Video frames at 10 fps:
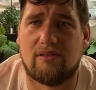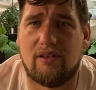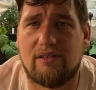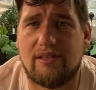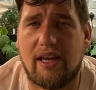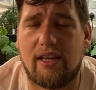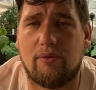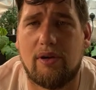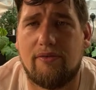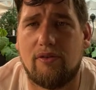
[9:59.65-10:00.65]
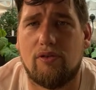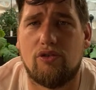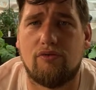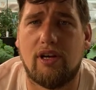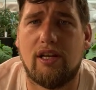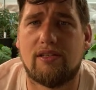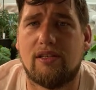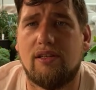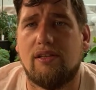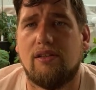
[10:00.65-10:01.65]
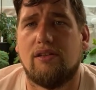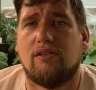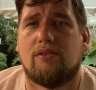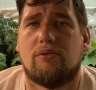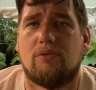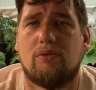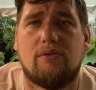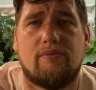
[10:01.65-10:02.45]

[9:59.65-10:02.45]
That's £9 for 100 litres. So